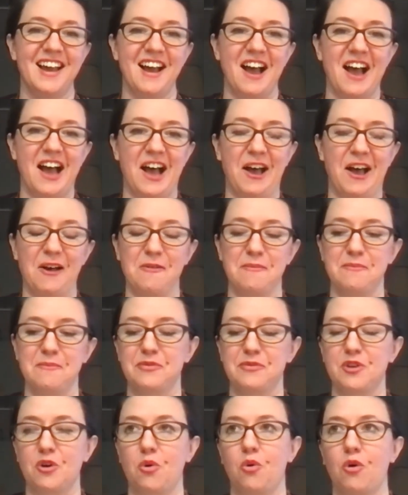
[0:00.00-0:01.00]

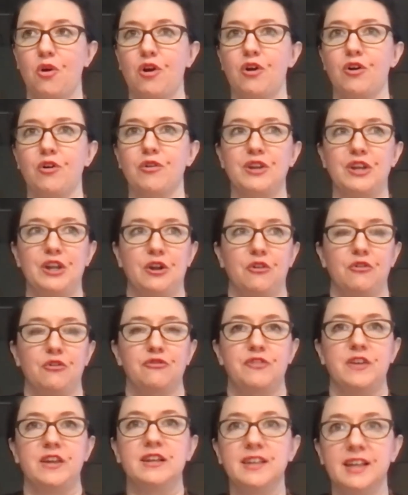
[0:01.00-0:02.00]
or
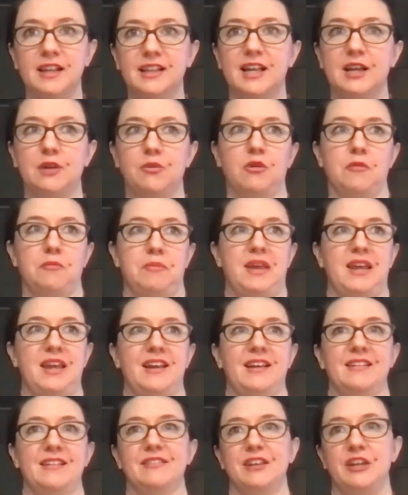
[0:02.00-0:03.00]
feeling like we're
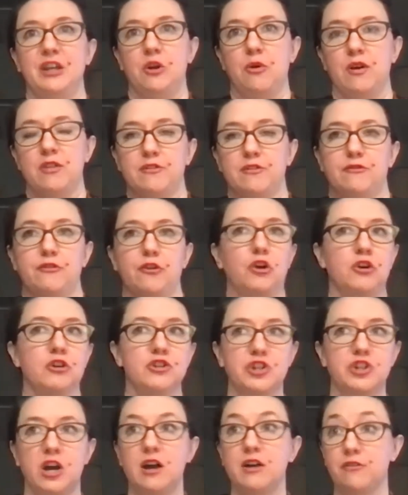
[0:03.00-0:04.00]
being on the
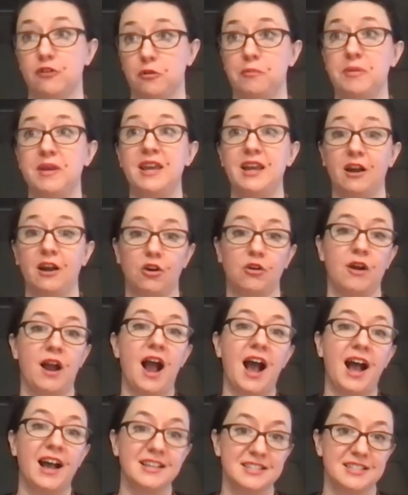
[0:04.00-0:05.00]
verge of or being
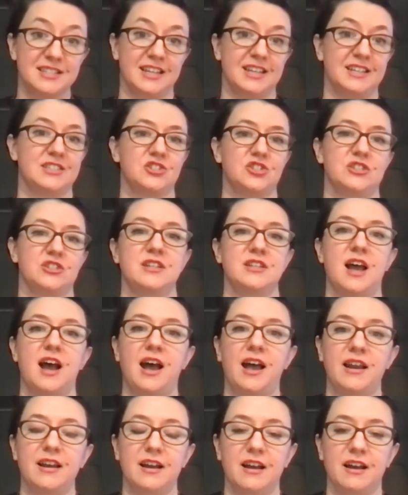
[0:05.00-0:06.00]
harassed, it's just
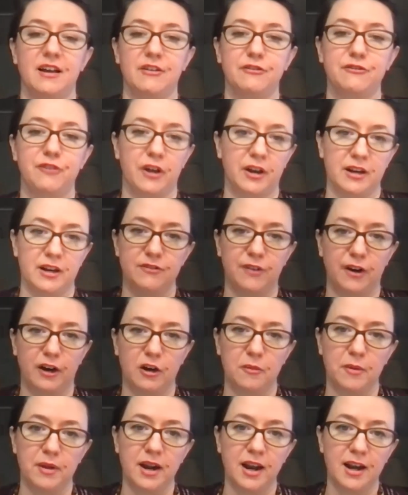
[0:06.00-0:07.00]
not a fun
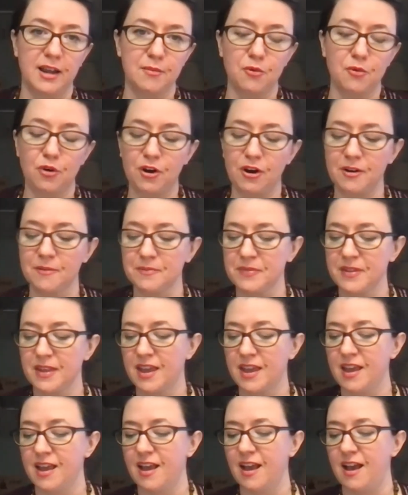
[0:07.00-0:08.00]
environment anymore.
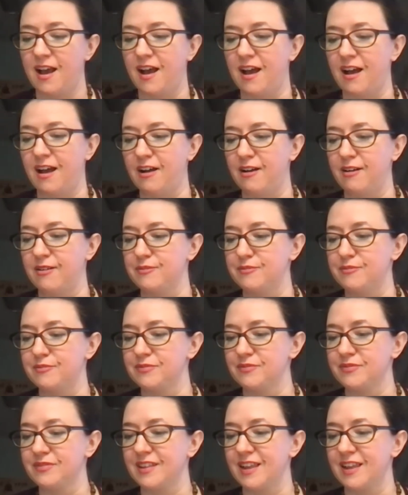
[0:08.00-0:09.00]
And
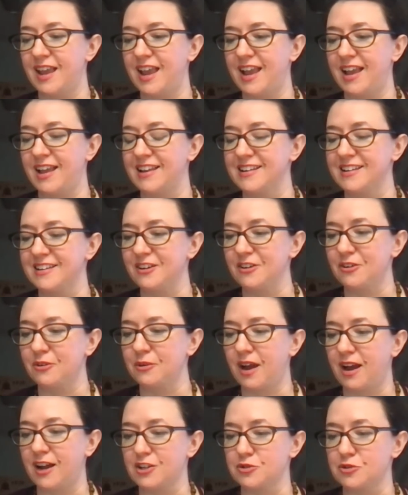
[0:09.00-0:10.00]
oh
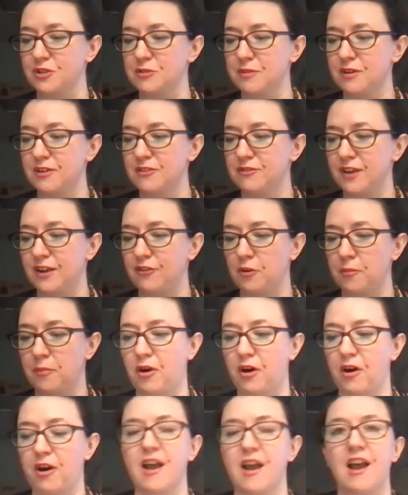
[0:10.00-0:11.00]
gosh, what's my favorite
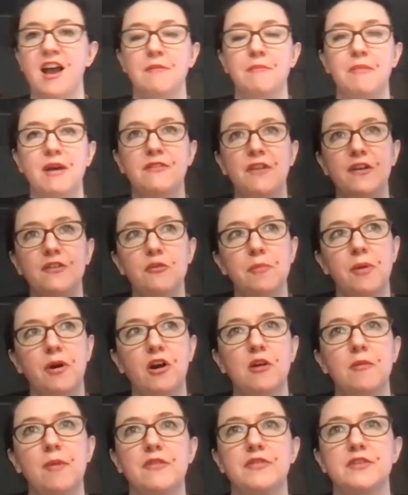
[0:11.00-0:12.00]
part? My favorite
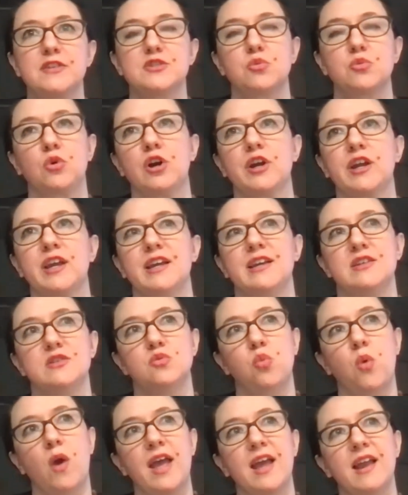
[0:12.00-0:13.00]
part about this work is
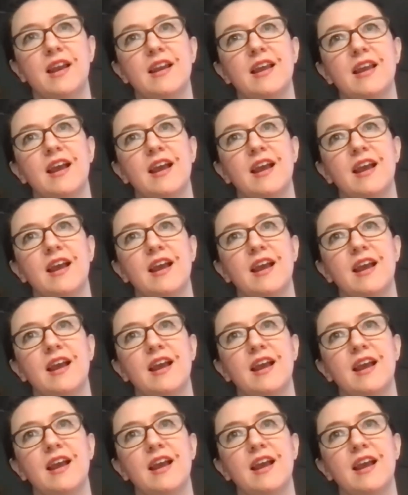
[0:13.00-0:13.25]
when